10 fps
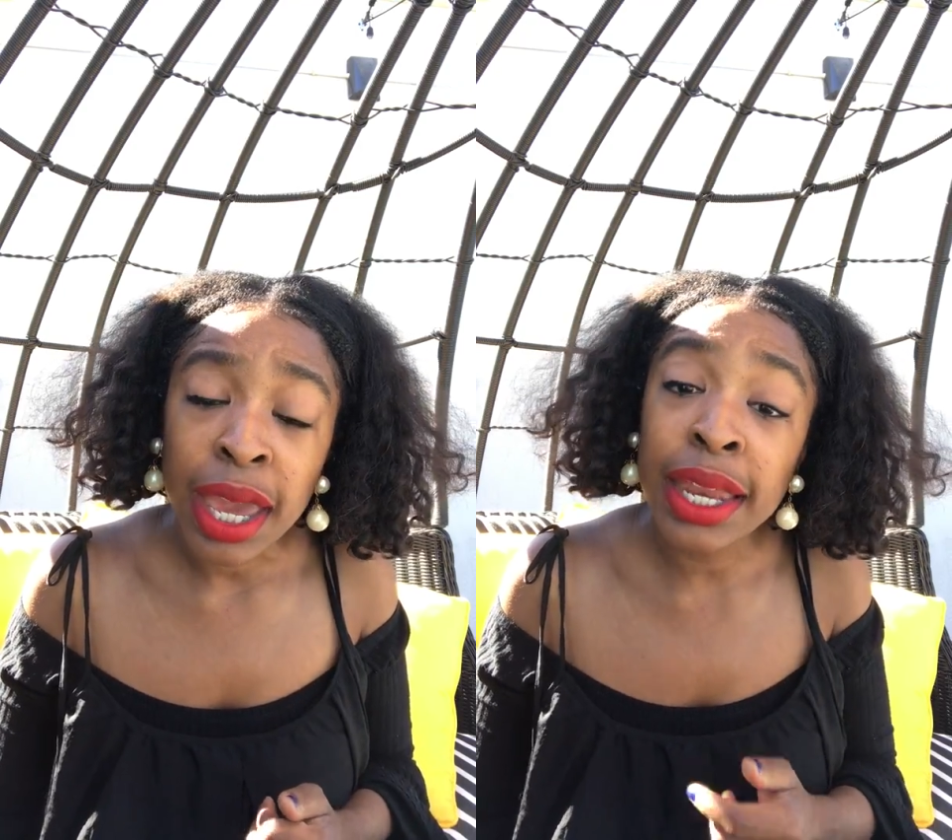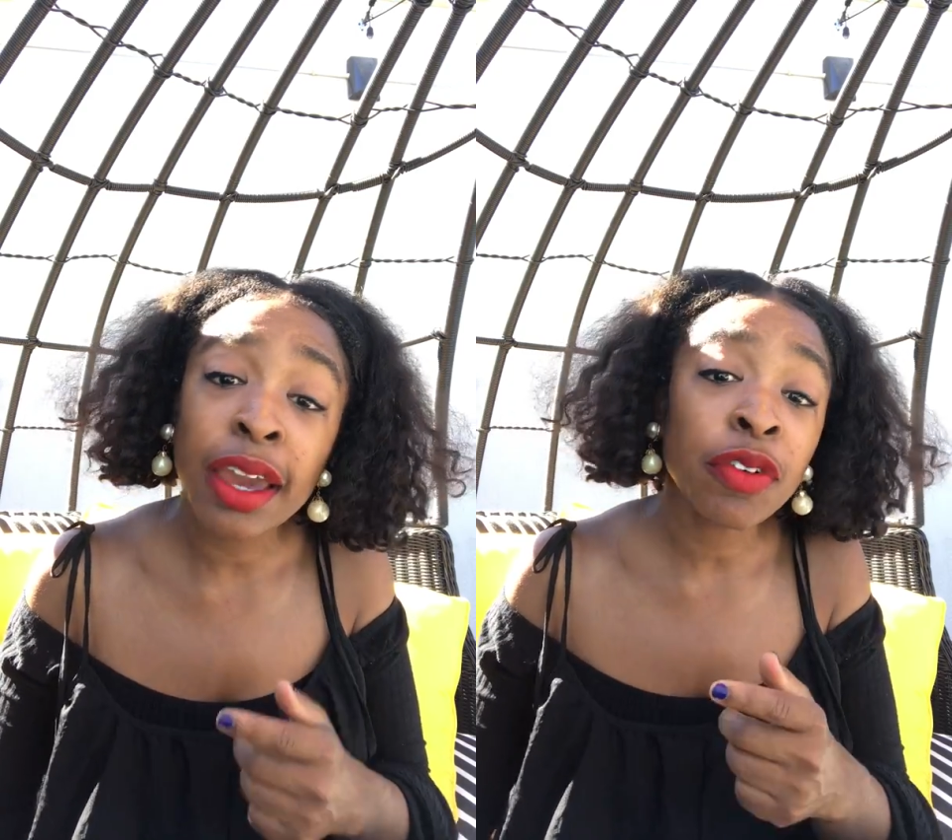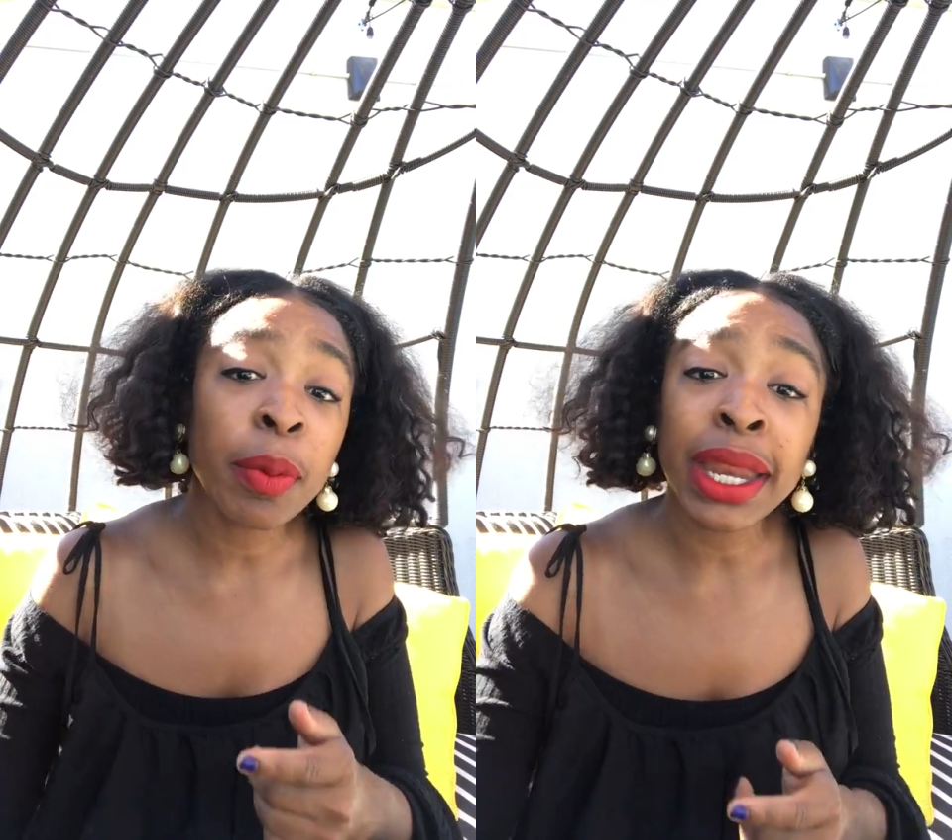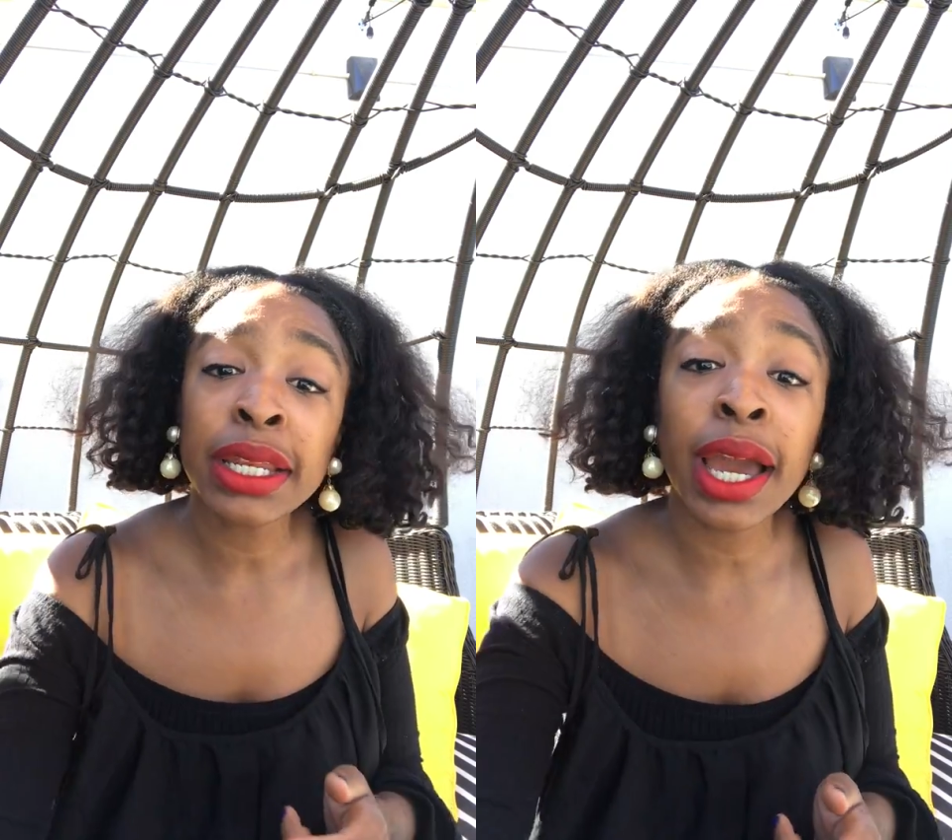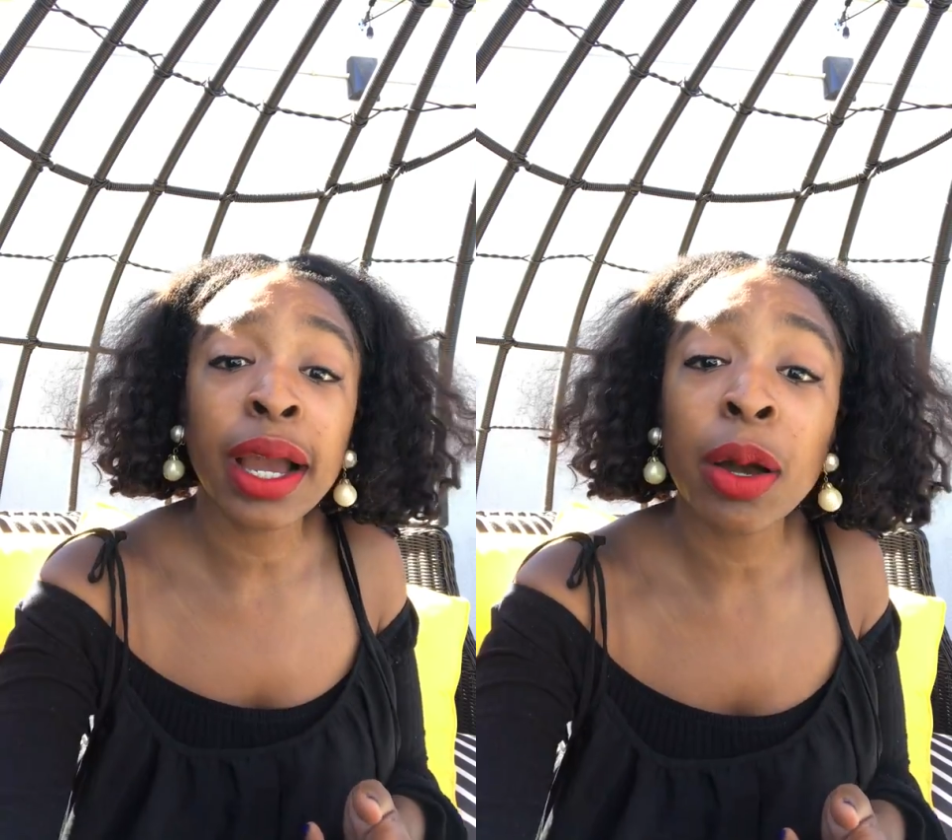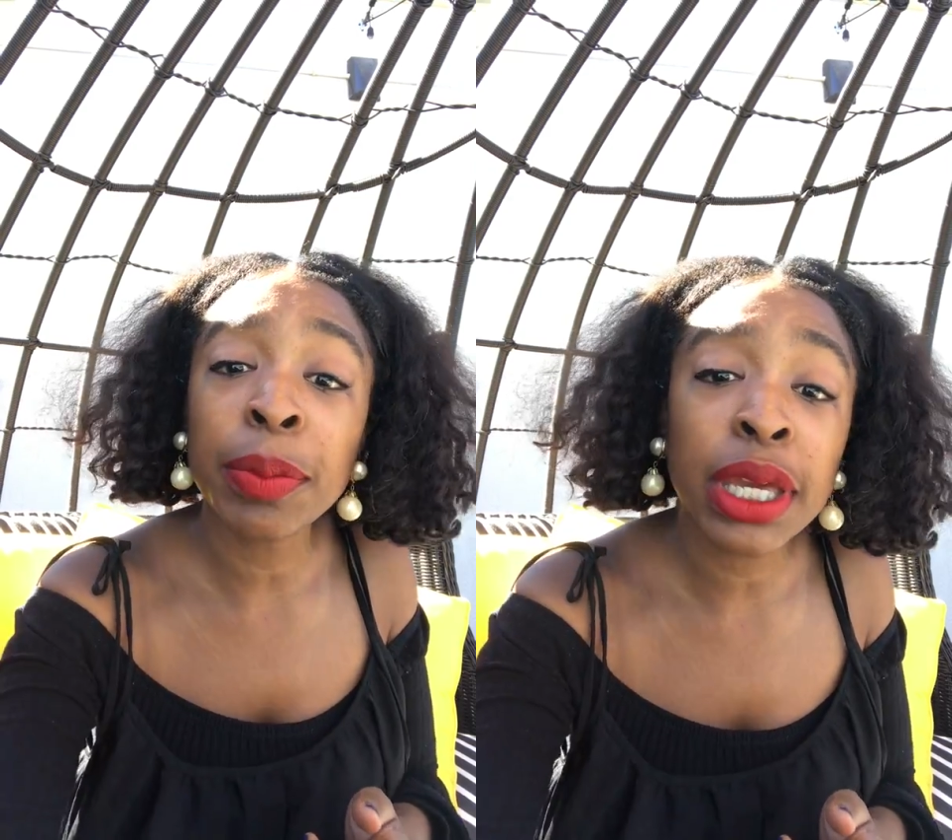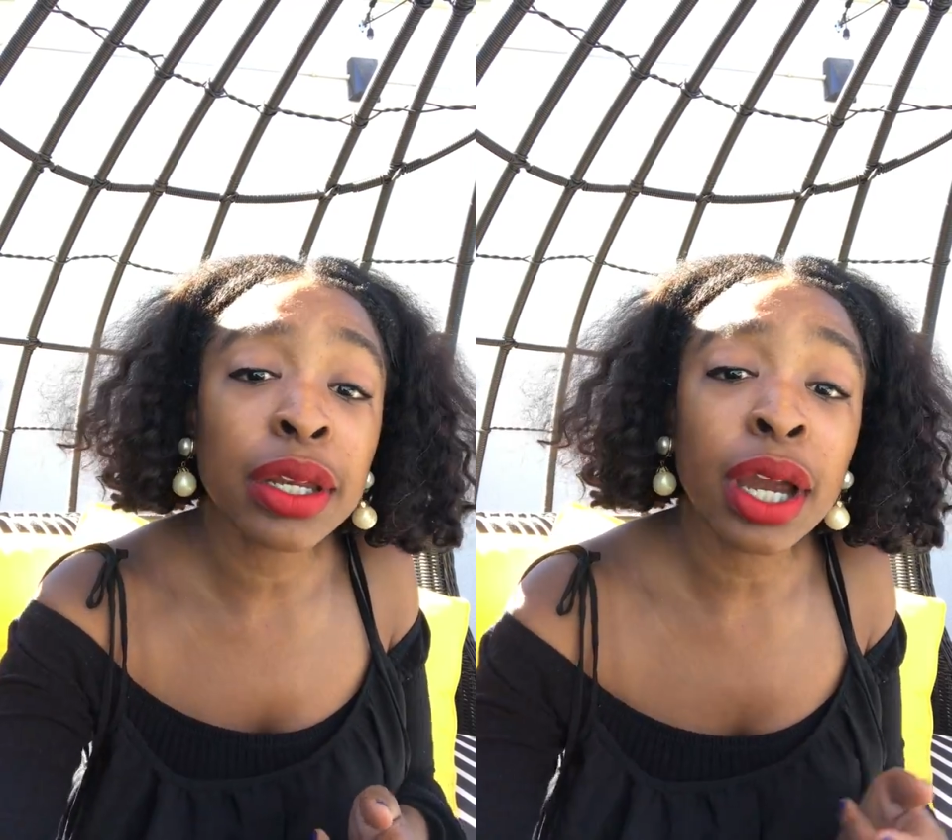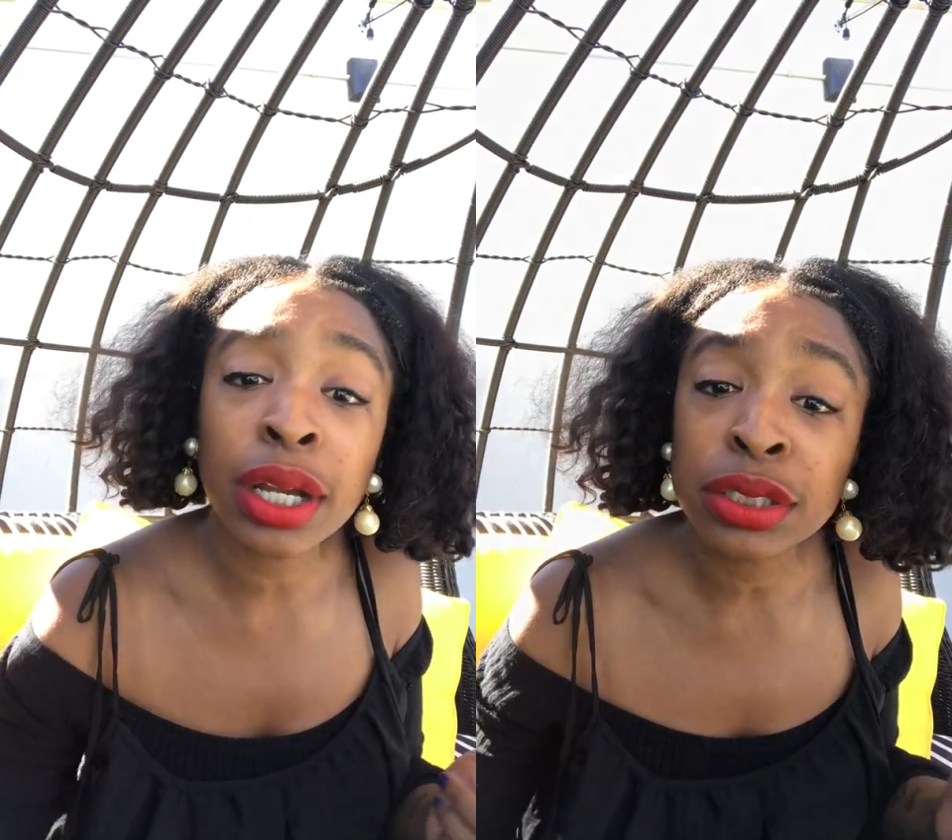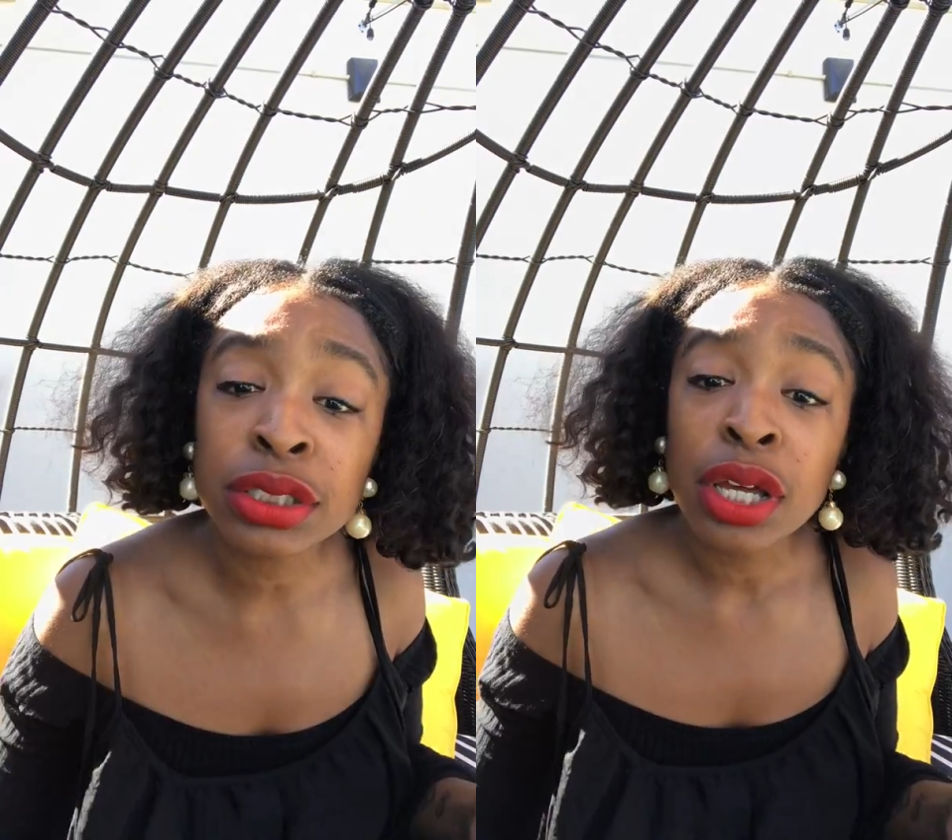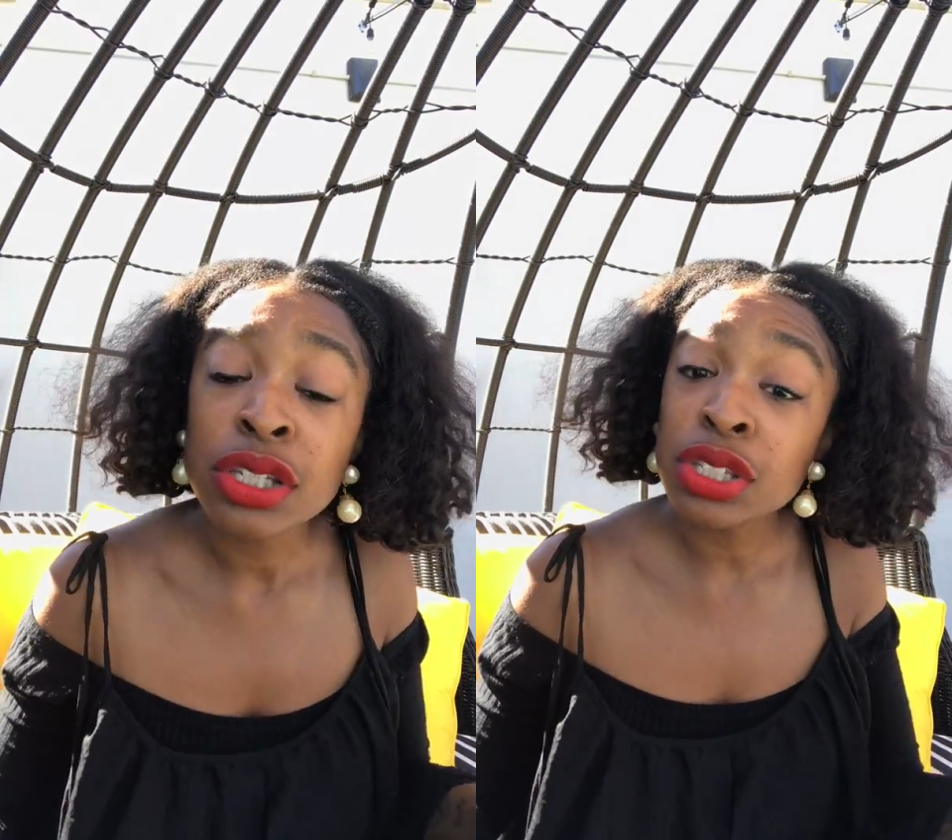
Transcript: and everybody not gonna be a nurse,